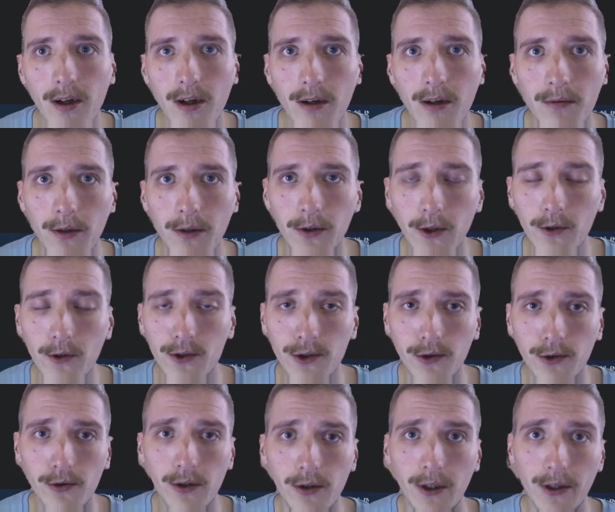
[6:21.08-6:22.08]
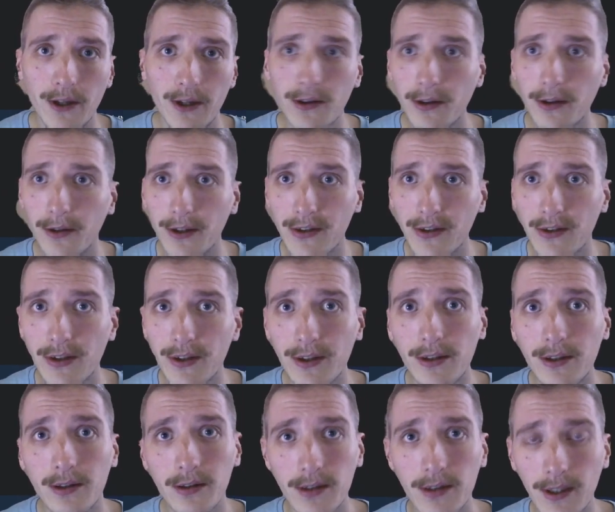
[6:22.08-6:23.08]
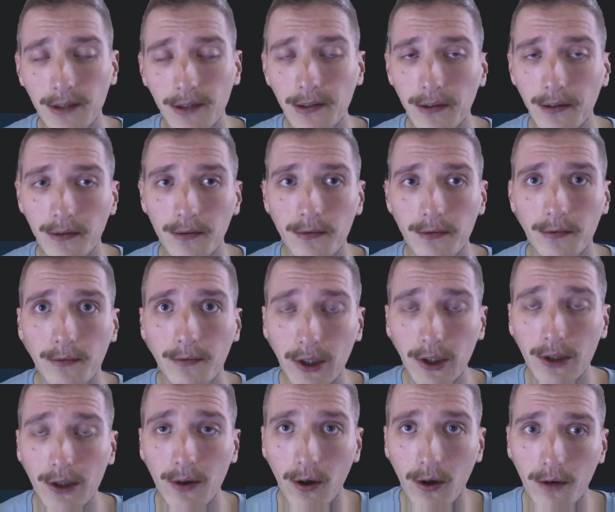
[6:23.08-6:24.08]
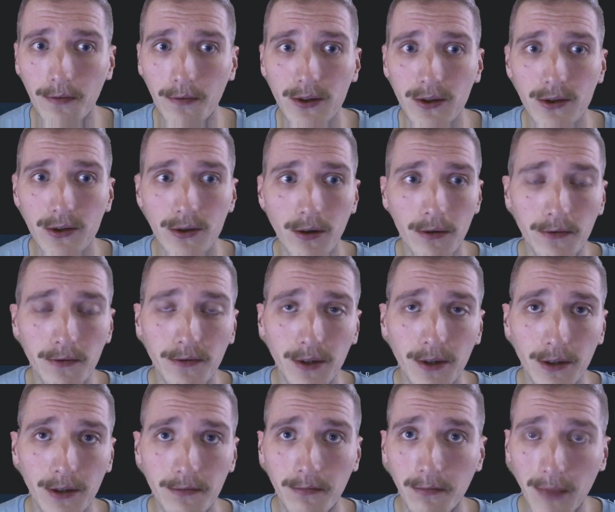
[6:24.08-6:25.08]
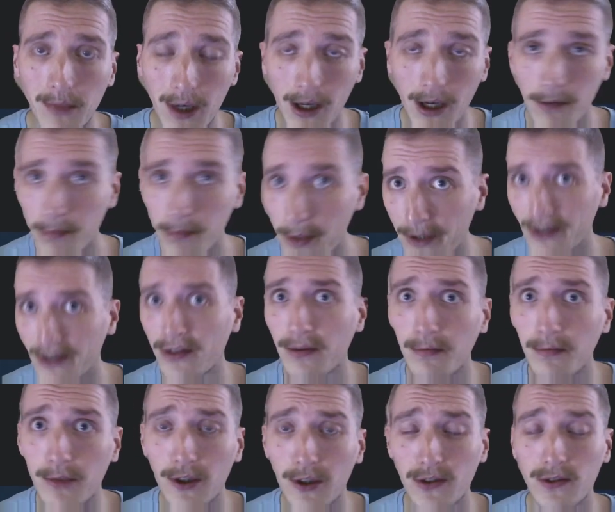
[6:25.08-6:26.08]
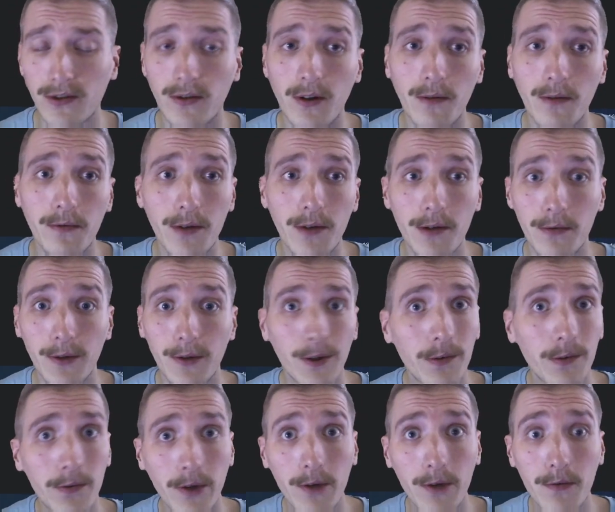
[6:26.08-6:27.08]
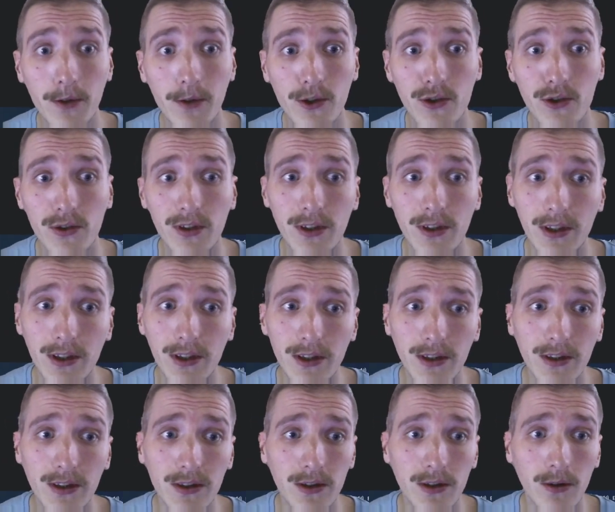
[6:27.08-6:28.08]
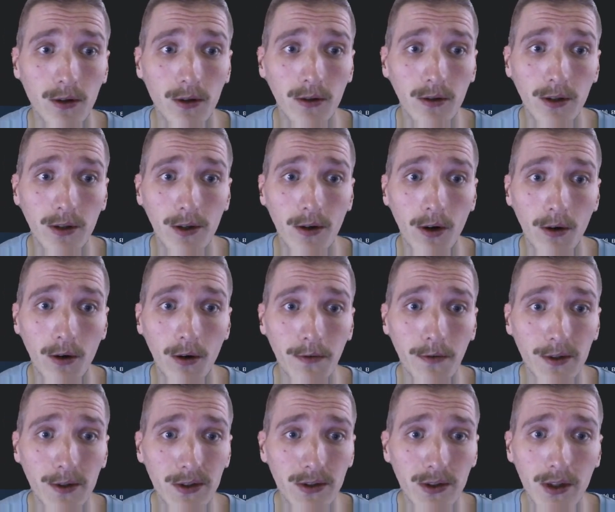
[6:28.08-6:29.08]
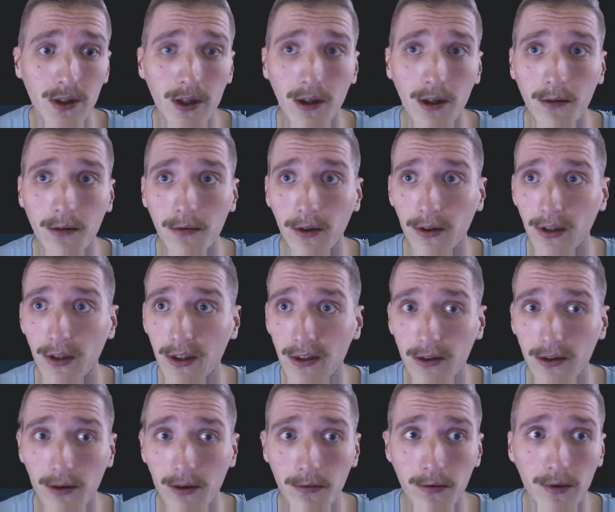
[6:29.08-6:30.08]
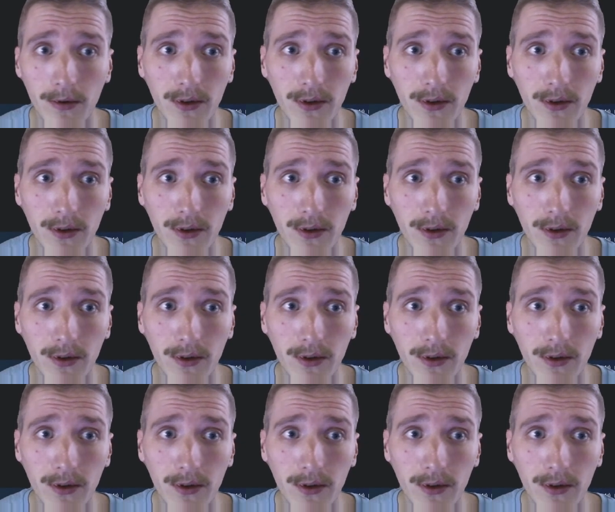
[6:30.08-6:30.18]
For those who are interested getting free Office software, my personal favorite free version is OlnyOffice for desktop.